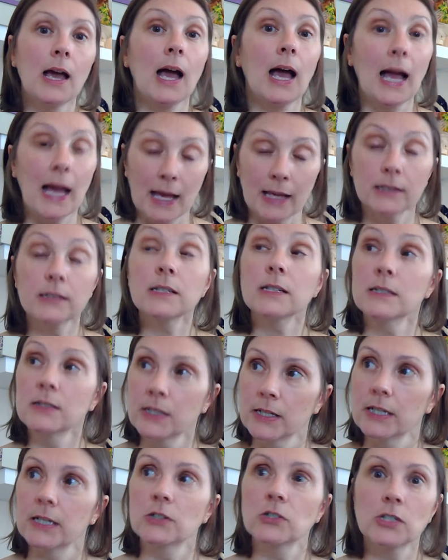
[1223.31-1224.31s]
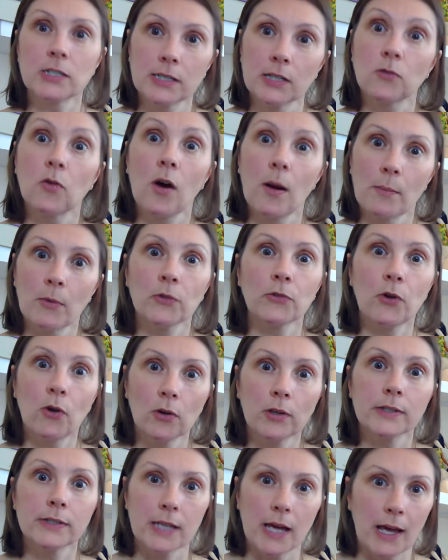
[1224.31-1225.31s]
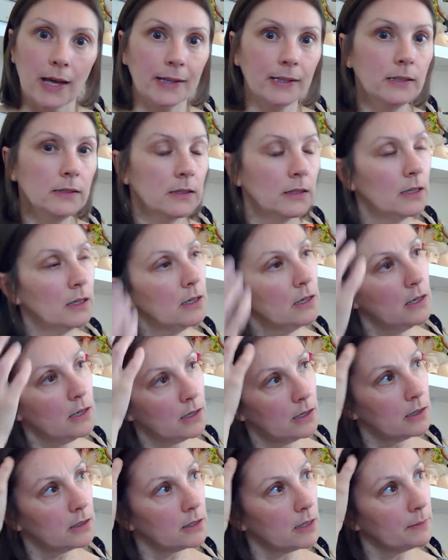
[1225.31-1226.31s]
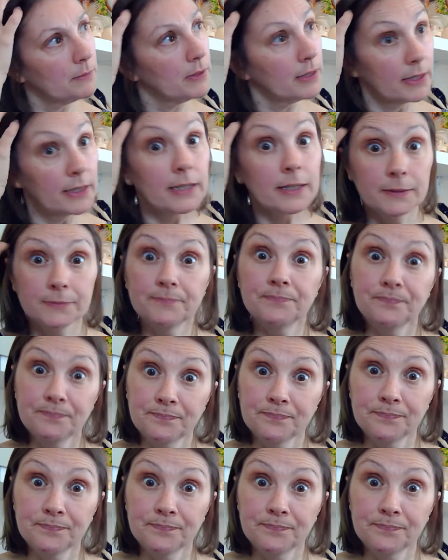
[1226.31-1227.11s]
And indeed, she said, well, I'm on holiday. And I'm thinking,